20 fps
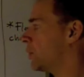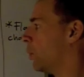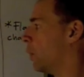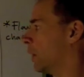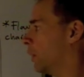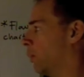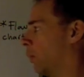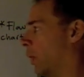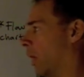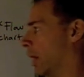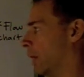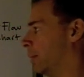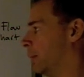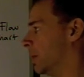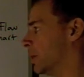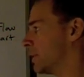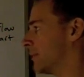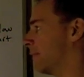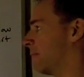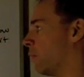21
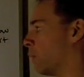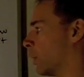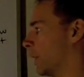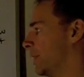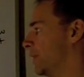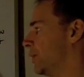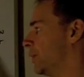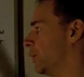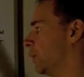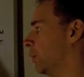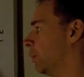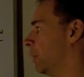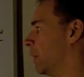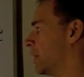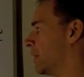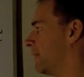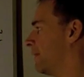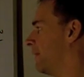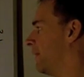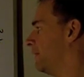plus 42
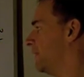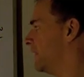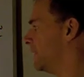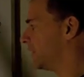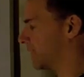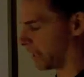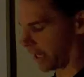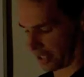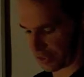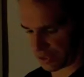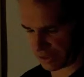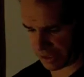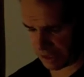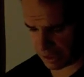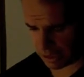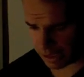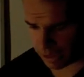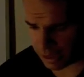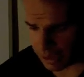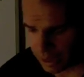plus 56
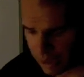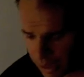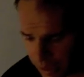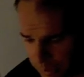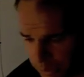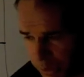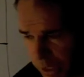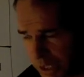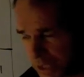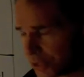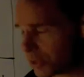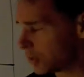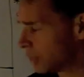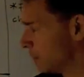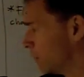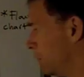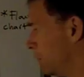plus